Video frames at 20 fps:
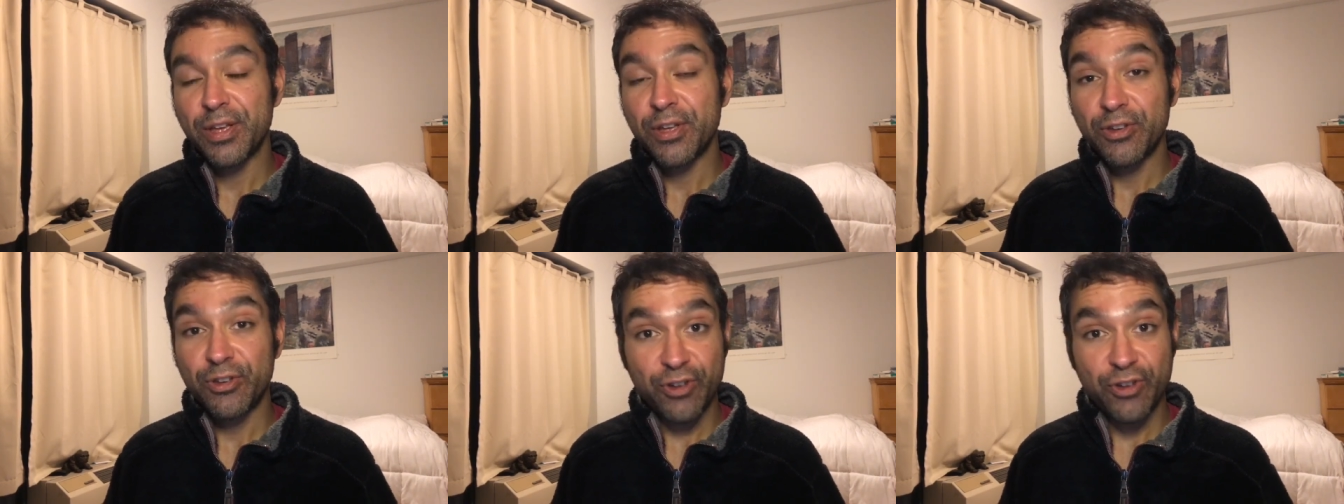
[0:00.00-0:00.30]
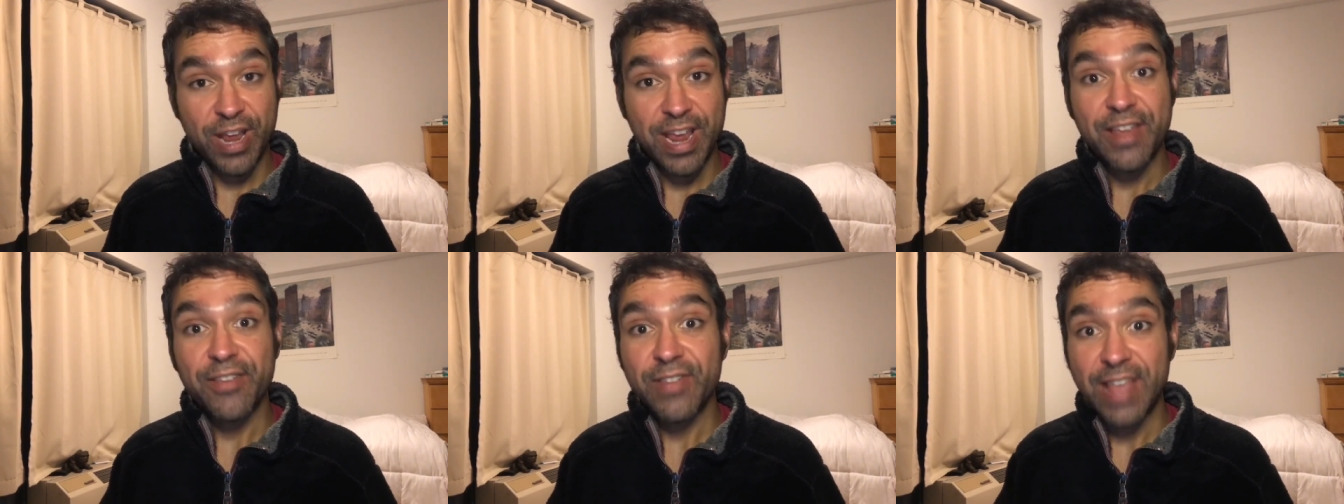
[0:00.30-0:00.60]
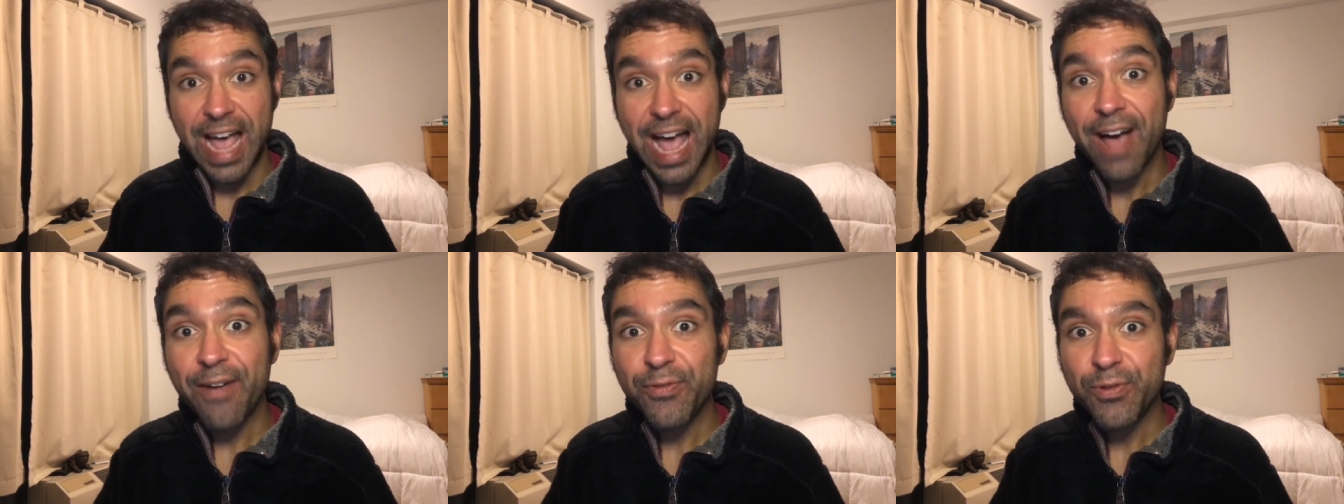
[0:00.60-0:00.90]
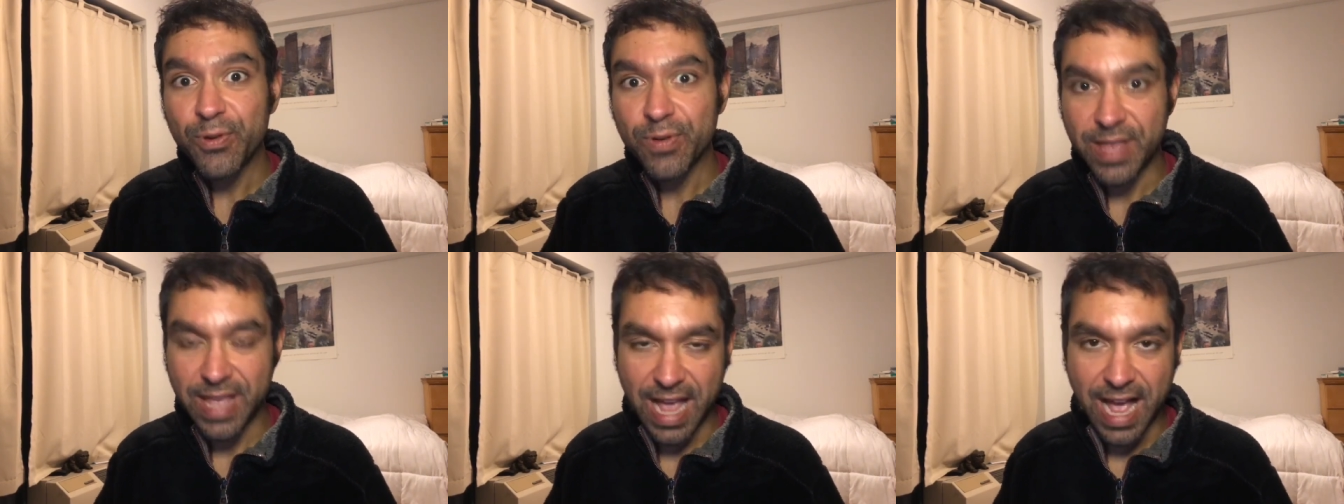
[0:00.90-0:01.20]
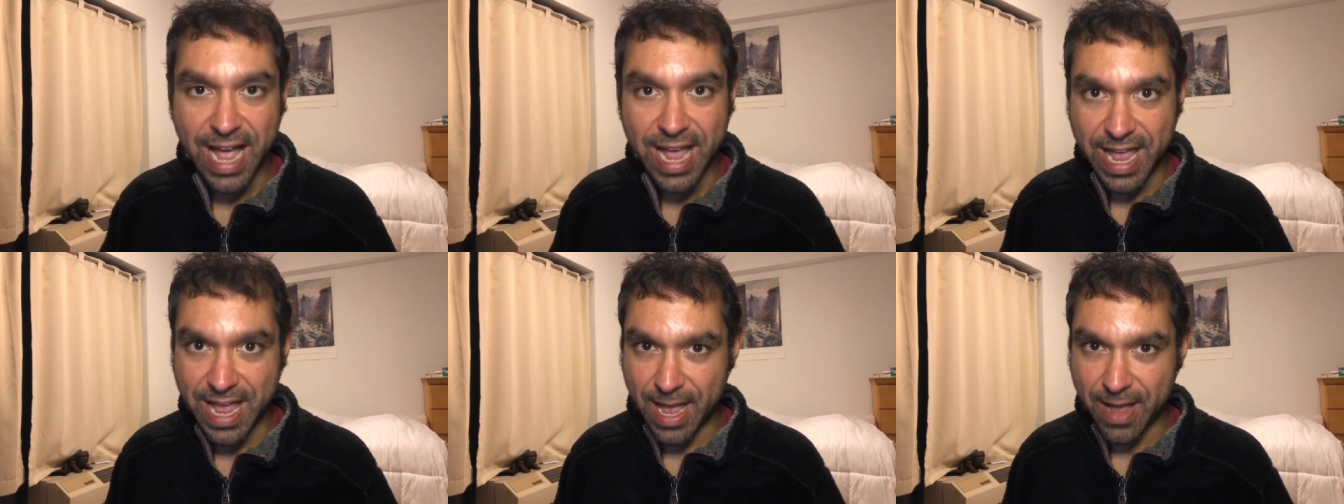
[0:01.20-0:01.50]
Chase after the
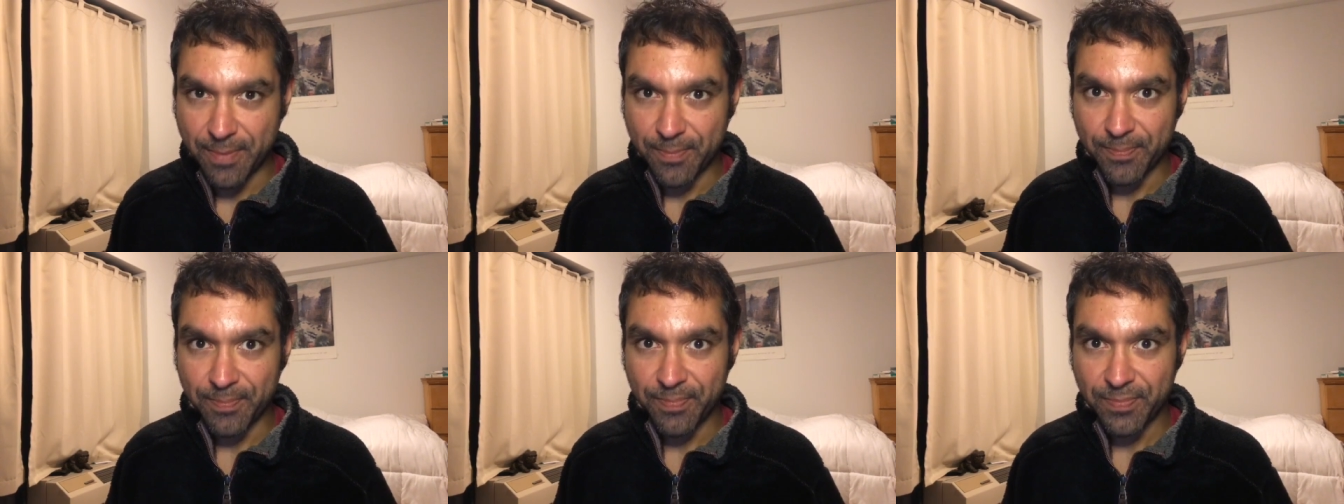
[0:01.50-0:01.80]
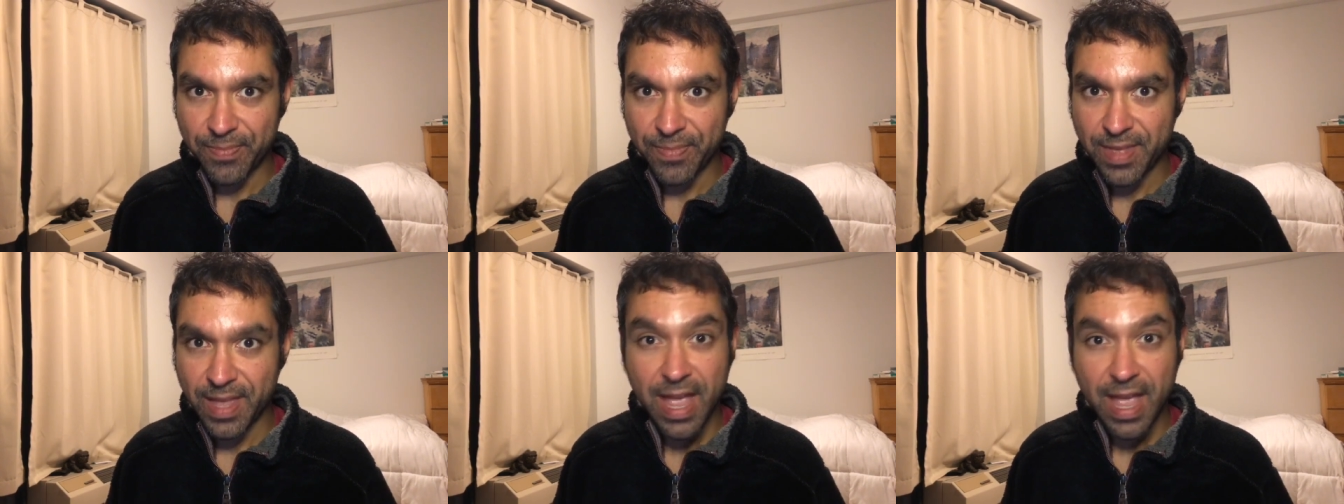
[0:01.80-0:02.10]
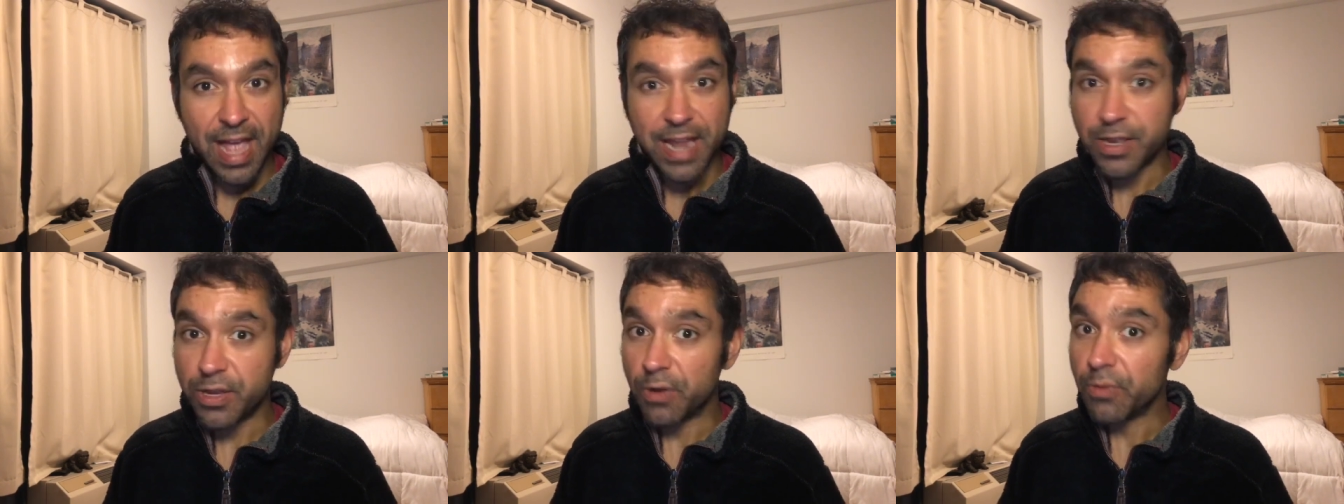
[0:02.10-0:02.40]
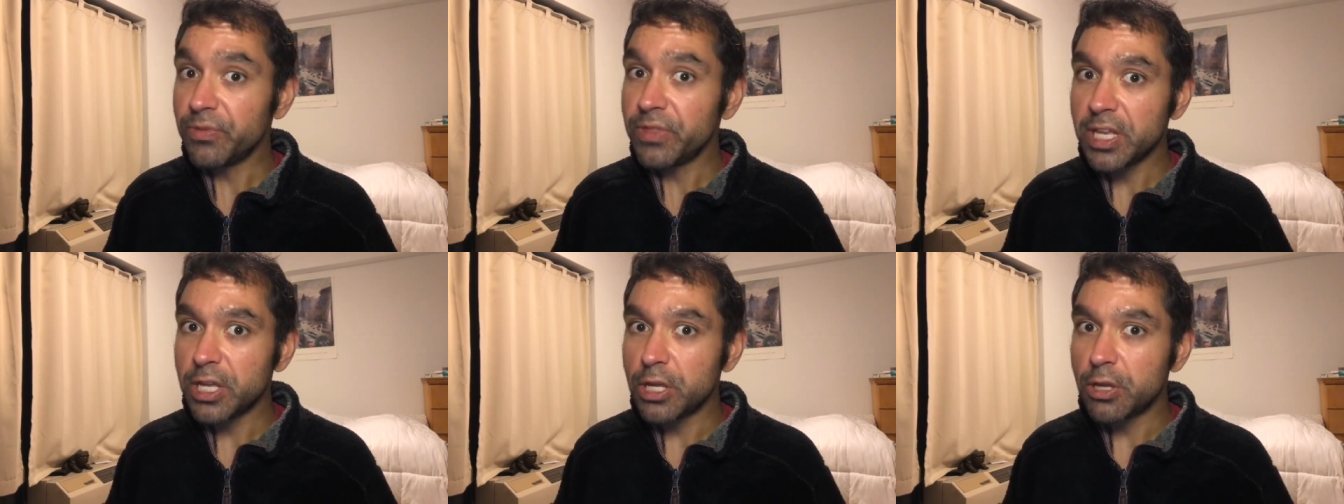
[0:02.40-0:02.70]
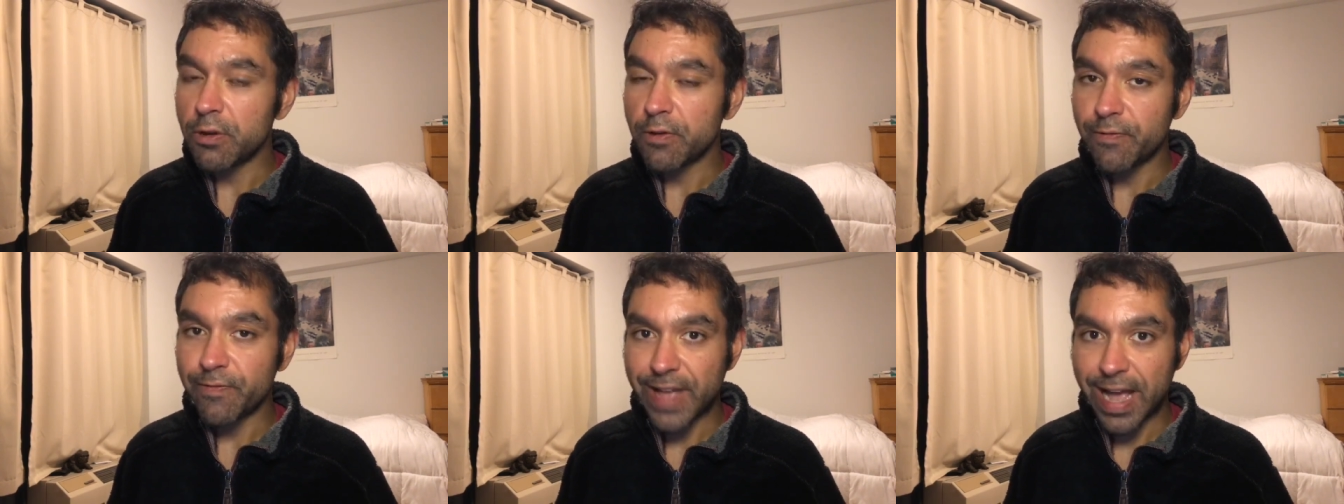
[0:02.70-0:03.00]
I am. And don't think
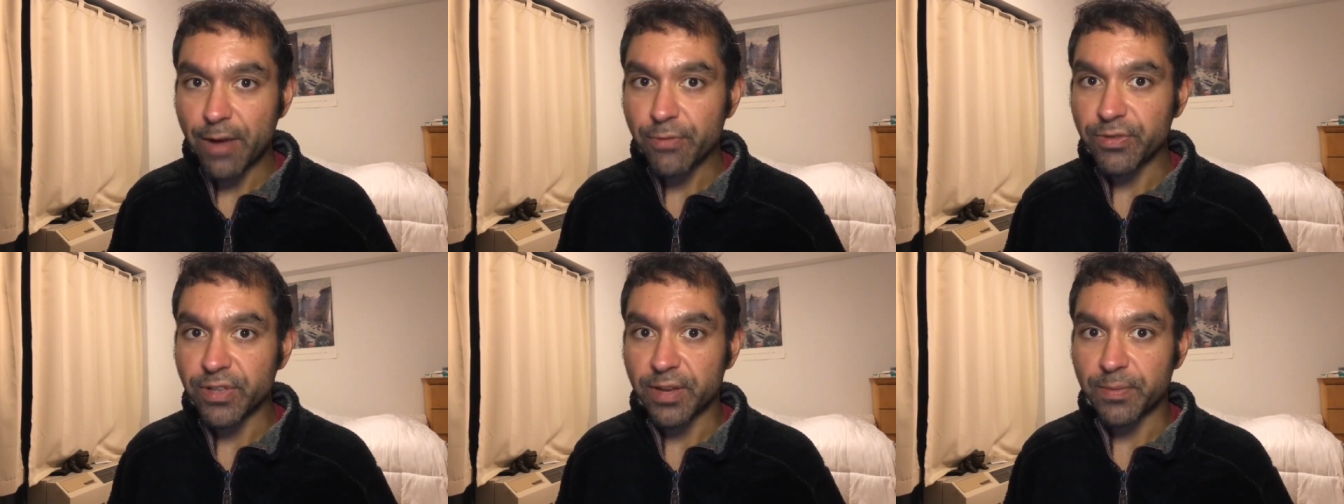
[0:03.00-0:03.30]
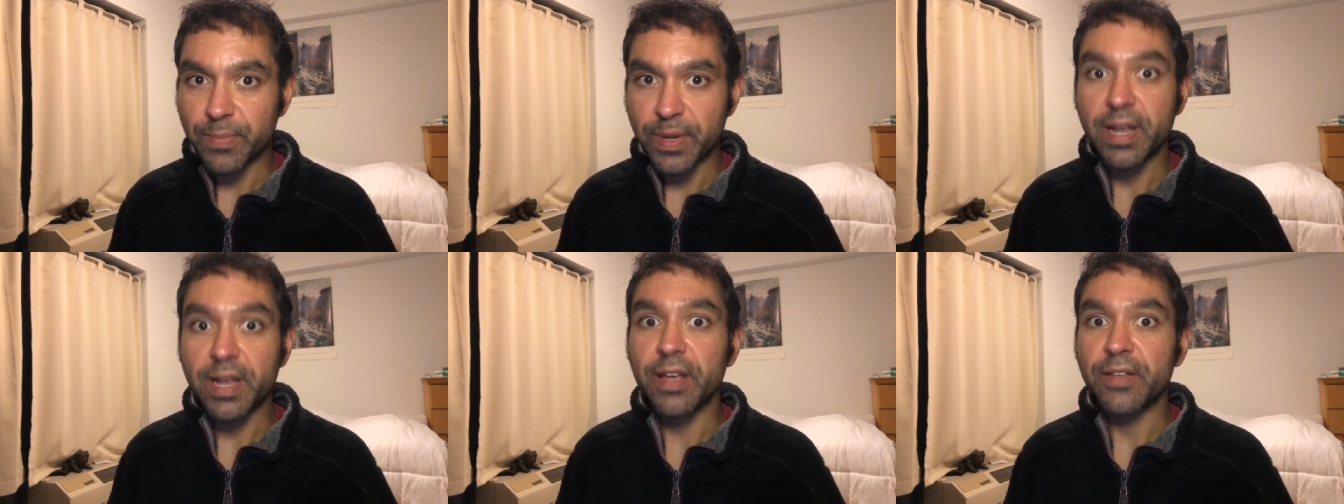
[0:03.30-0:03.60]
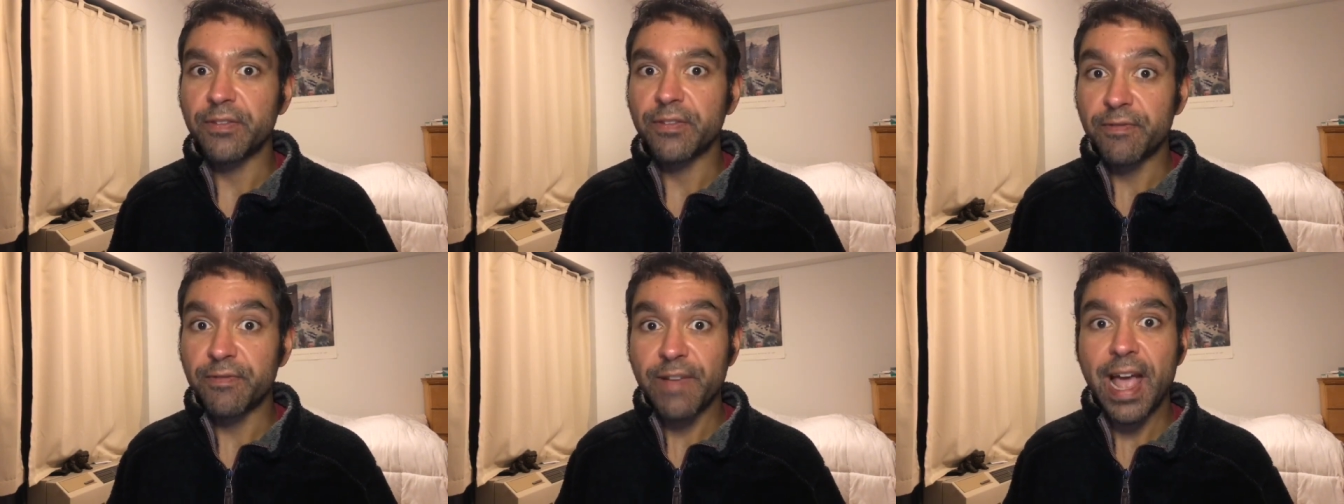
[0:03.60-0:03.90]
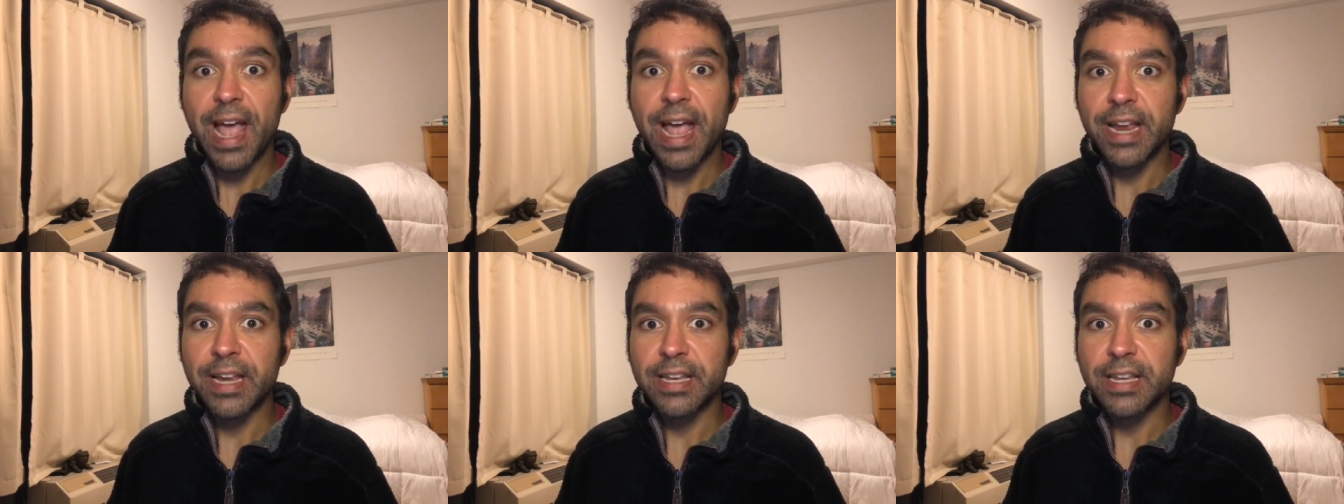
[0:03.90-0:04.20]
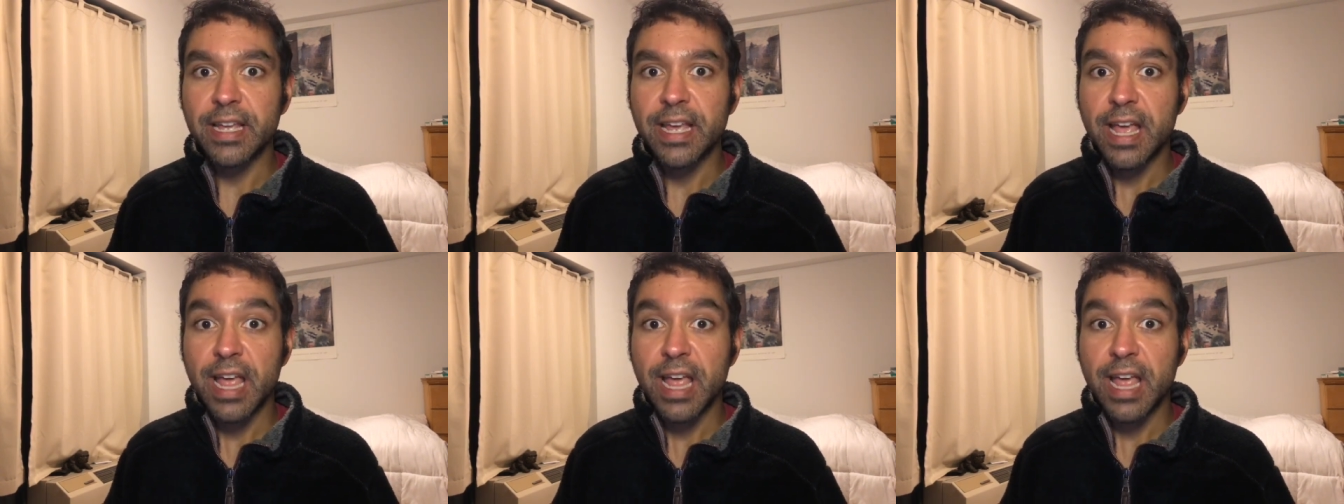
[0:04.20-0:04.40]
you found it, because in fact,